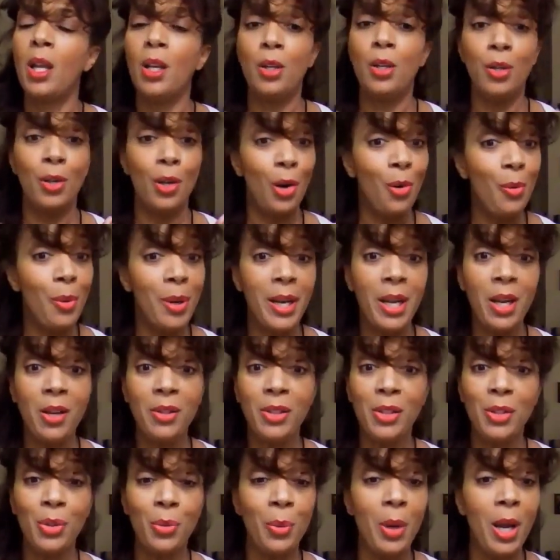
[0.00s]
no one
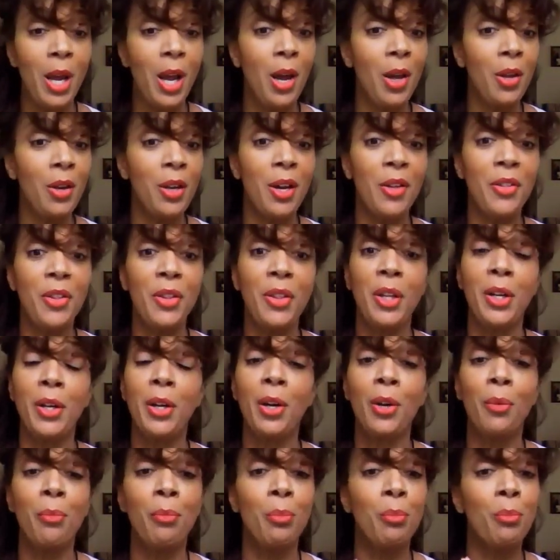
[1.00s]
else is around other than
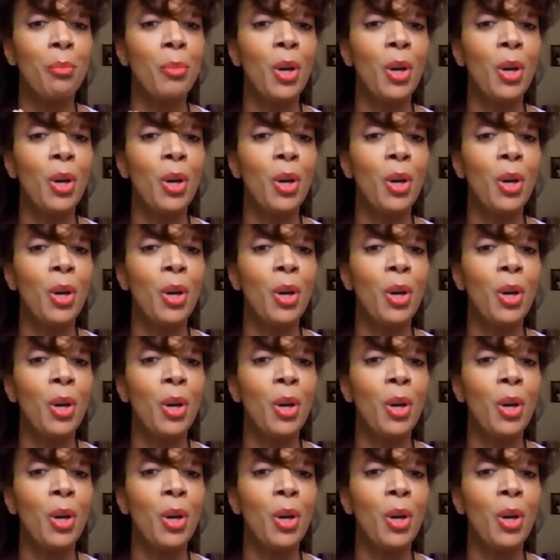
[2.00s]
her